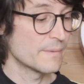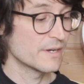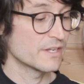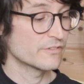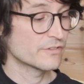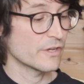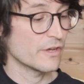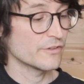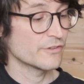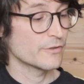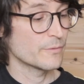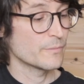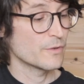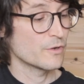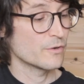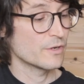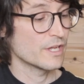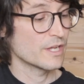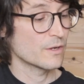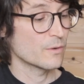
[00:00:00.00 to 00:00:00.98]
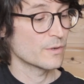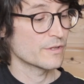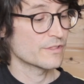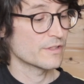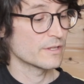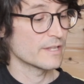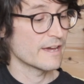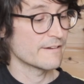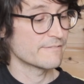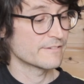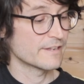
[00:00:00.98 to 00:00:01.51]
he's also muting with the
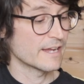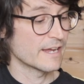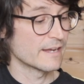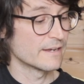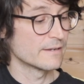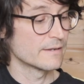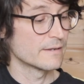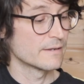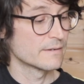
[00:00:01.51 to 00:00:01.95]
left hand